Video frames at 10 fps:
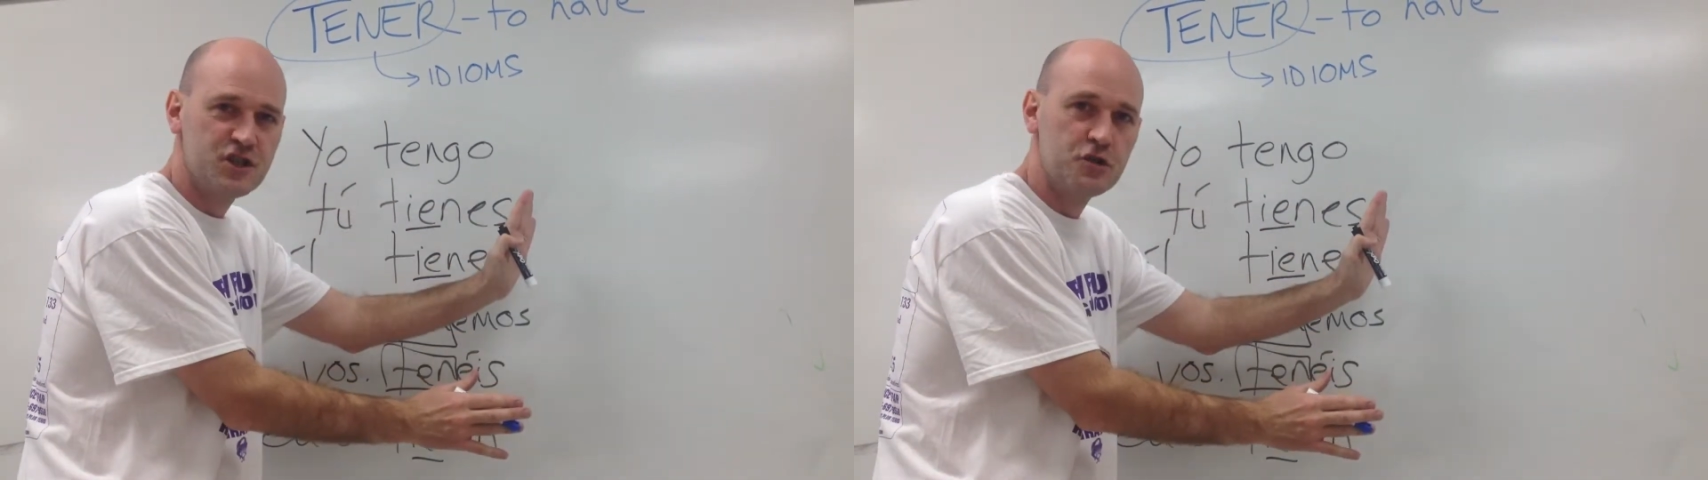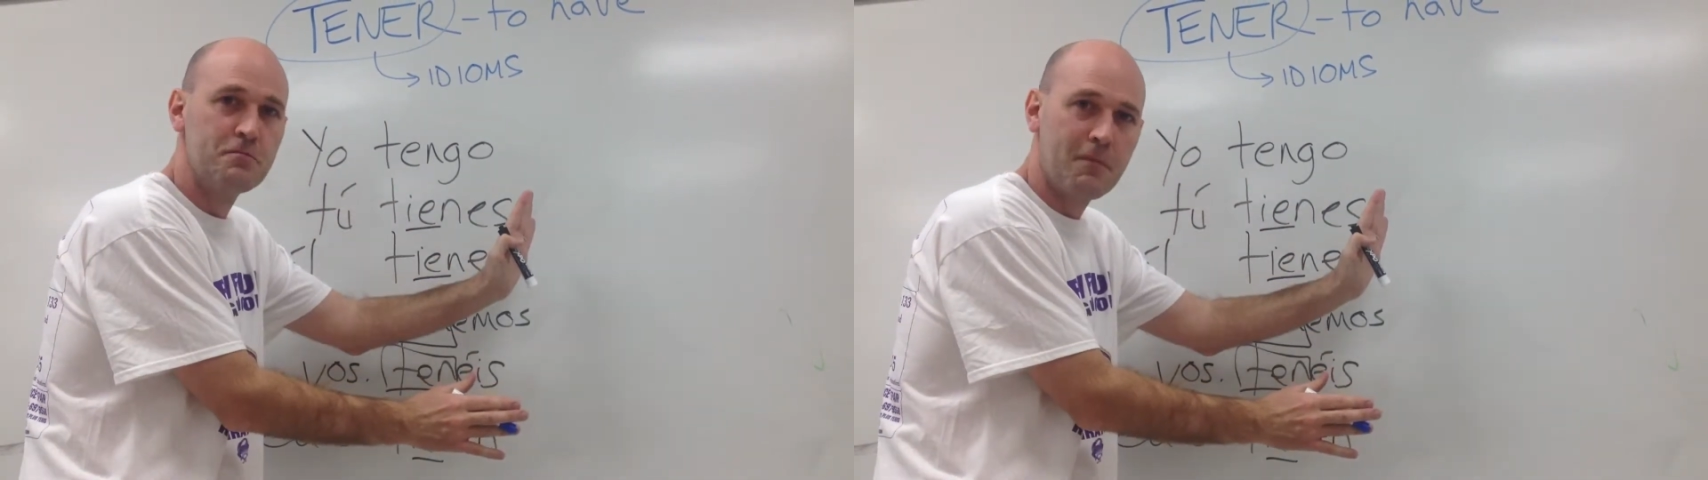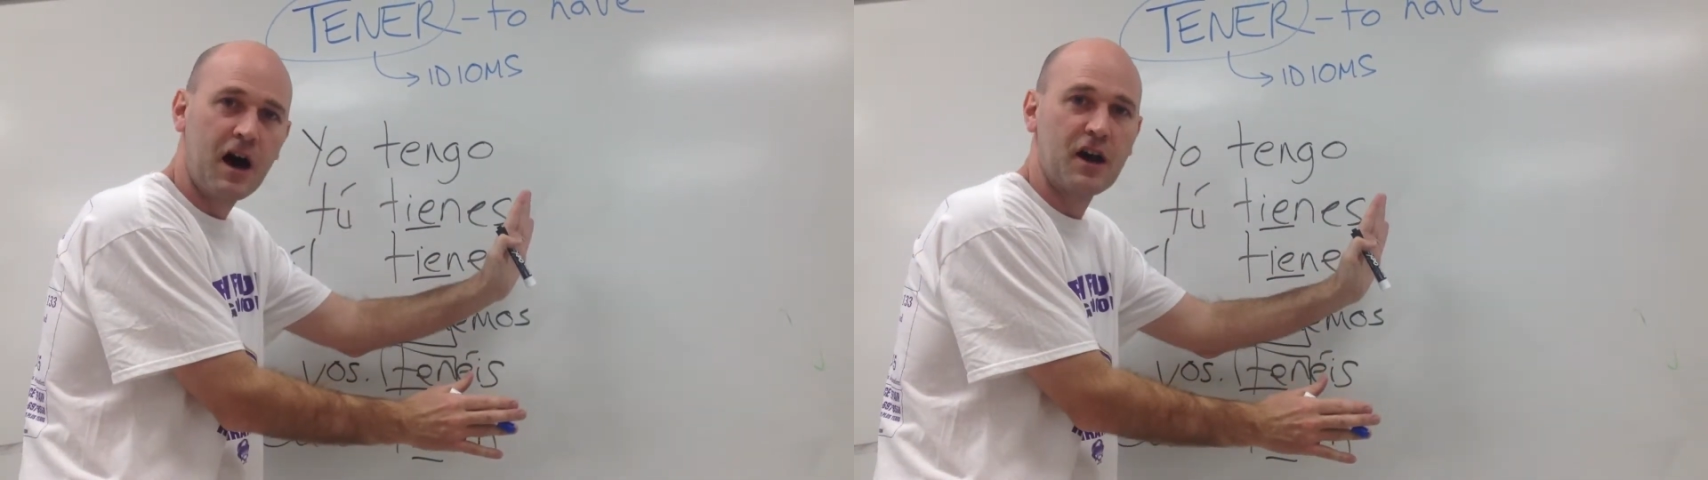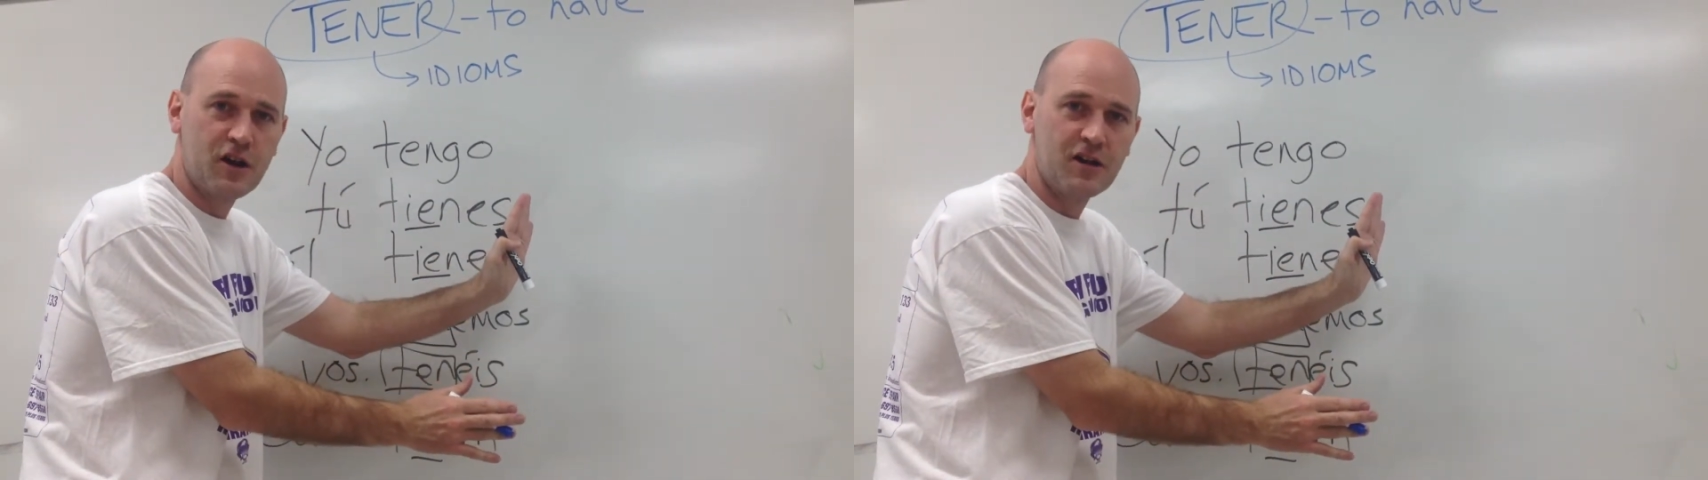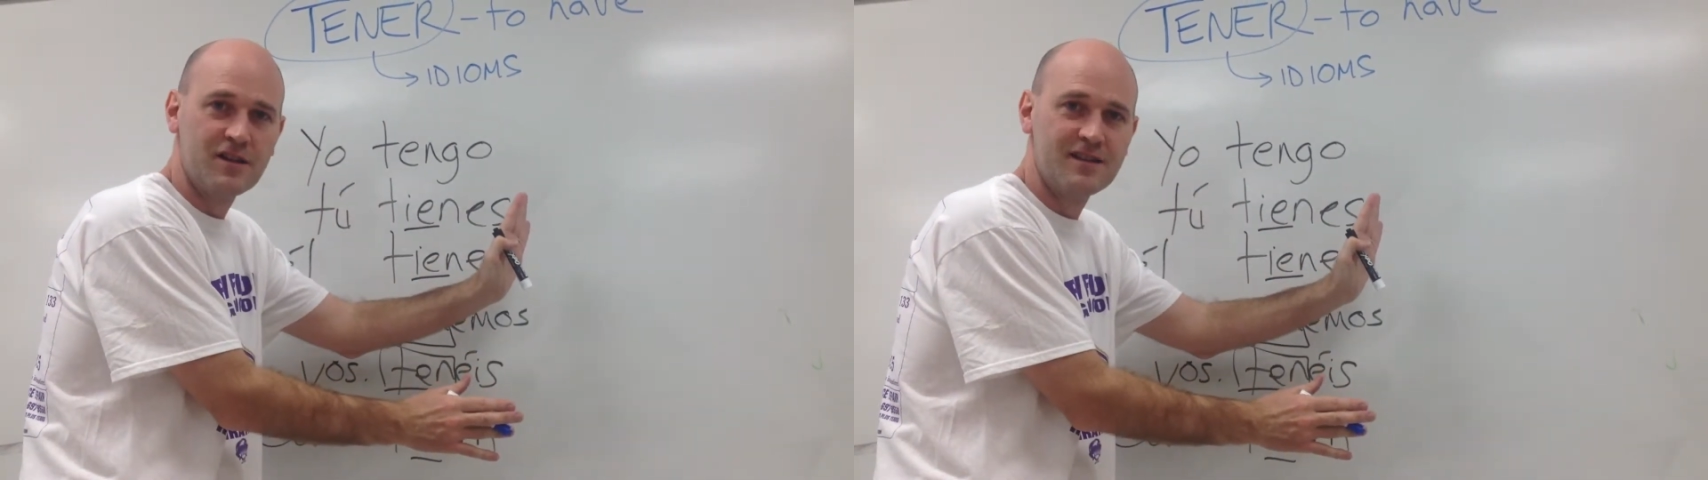to
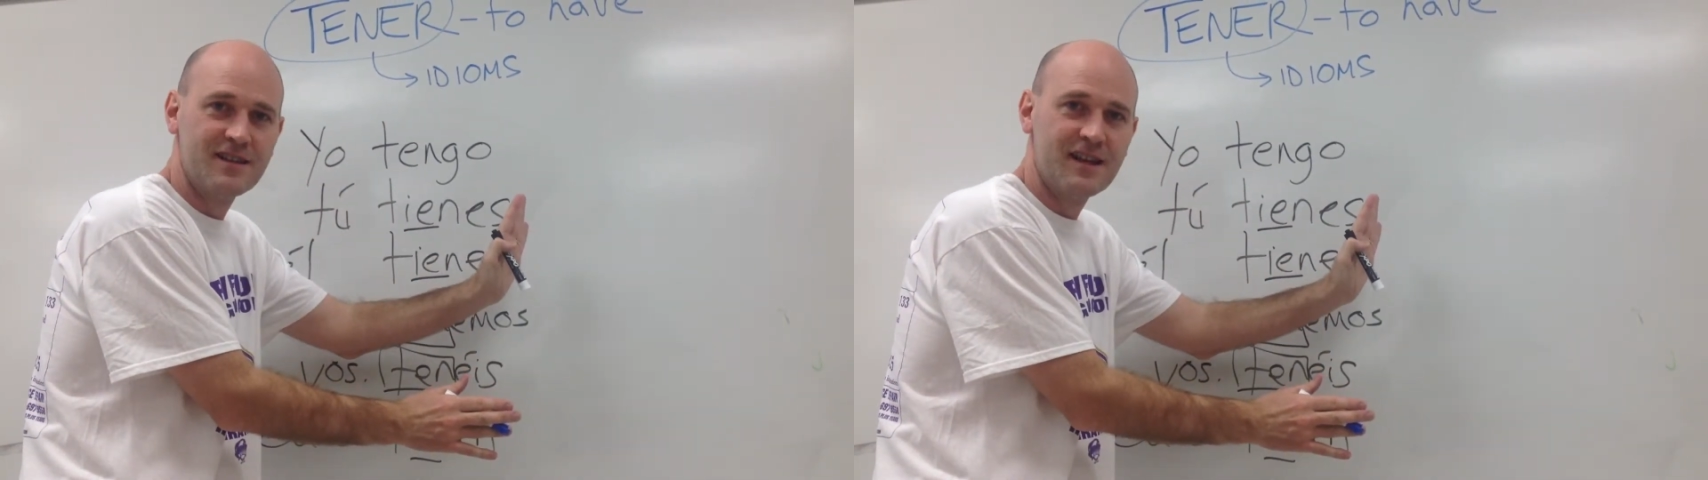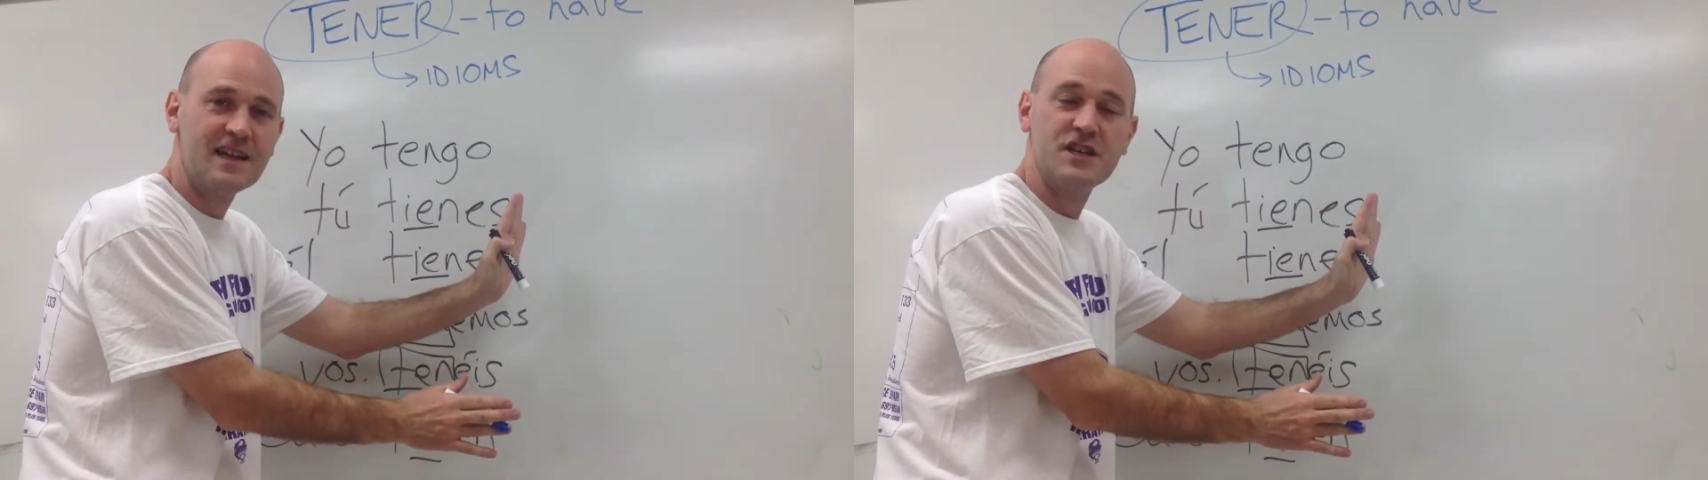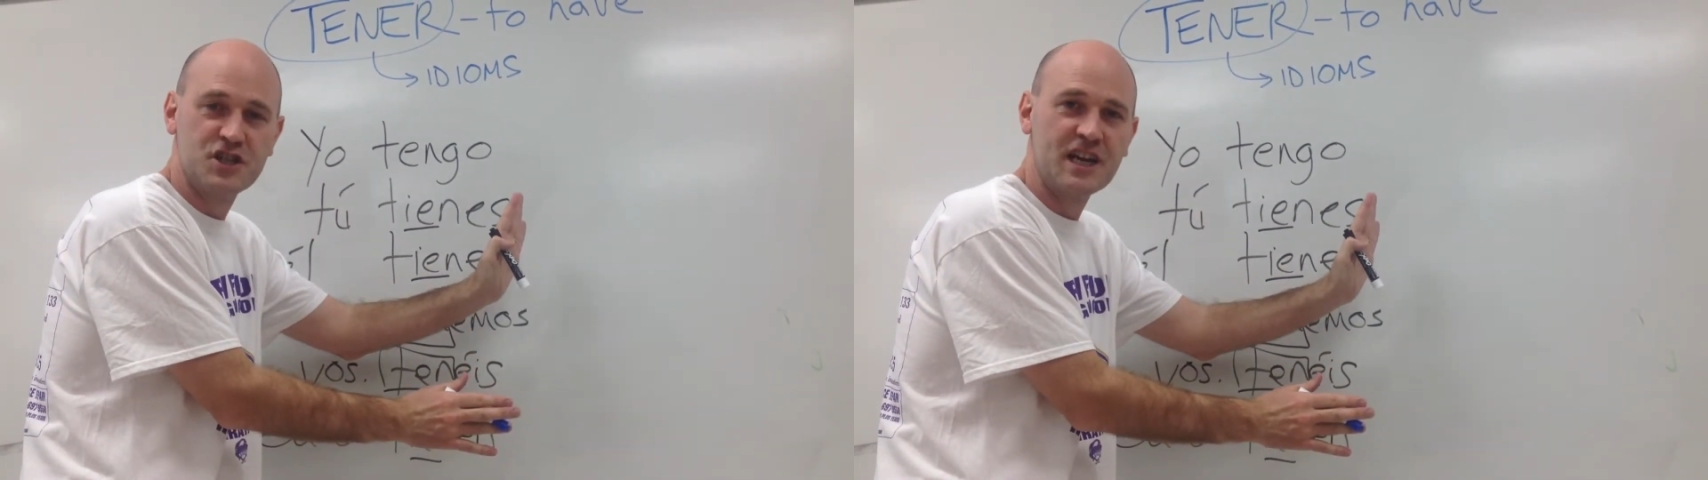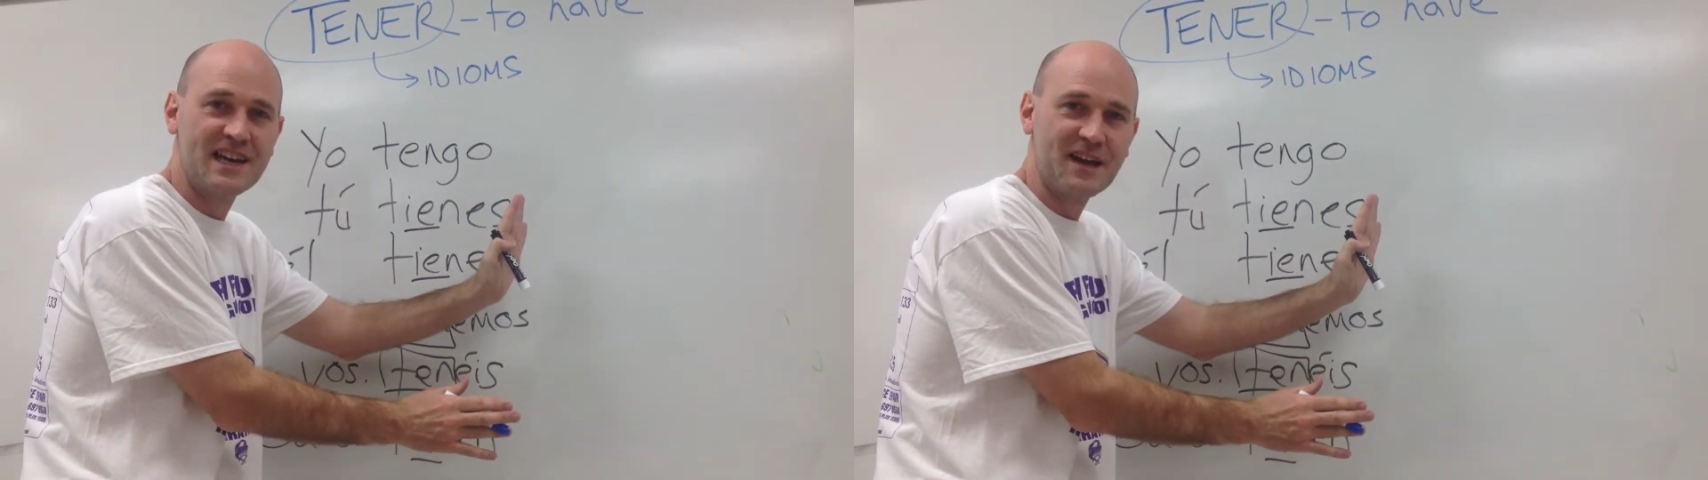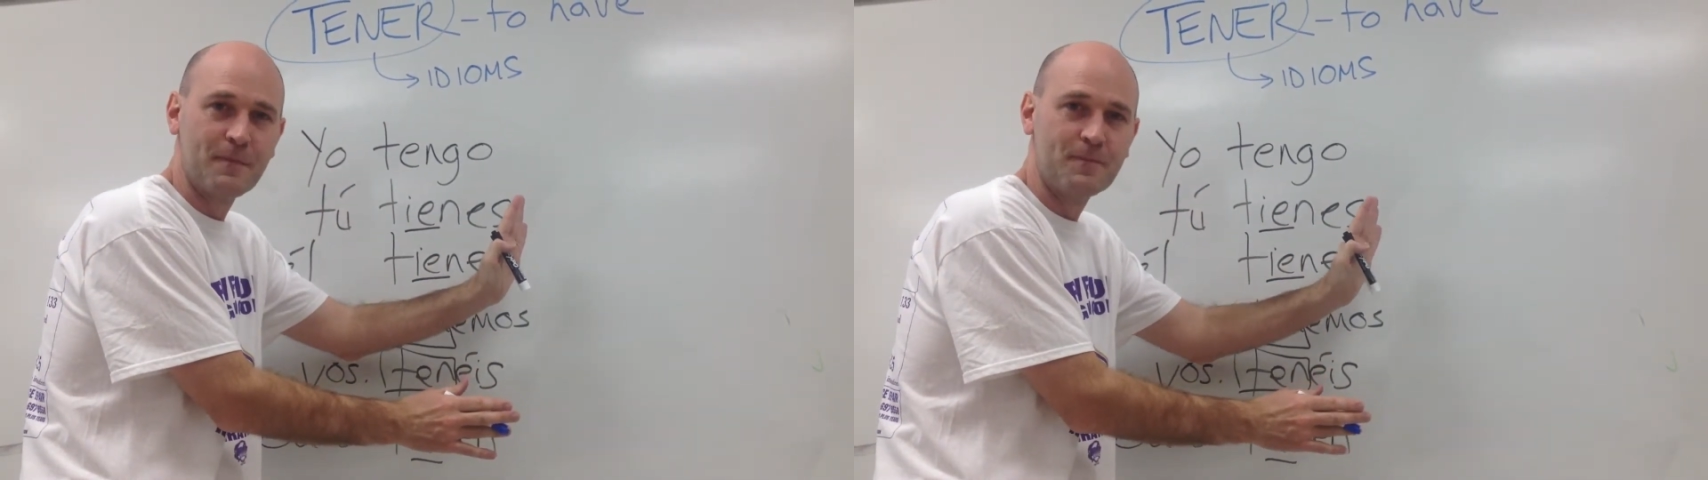model each
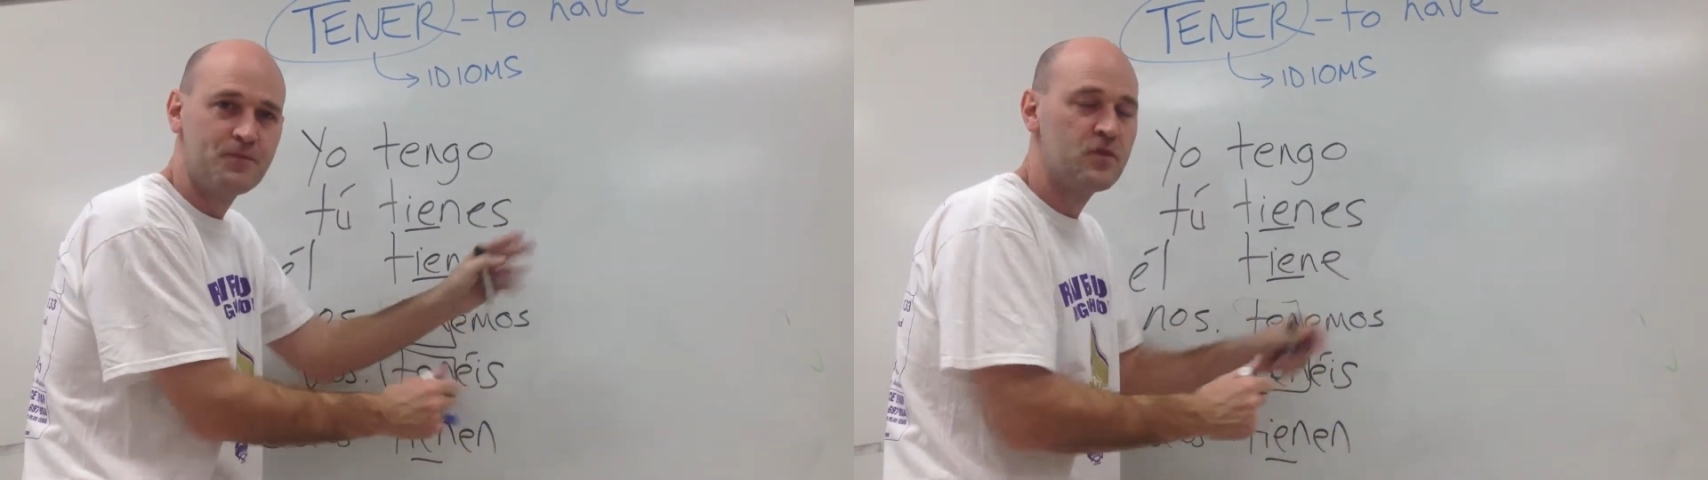idiom.